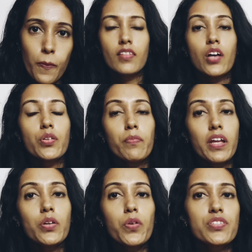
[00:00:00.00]
Now the
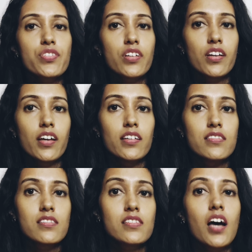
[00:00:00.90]
main question arises,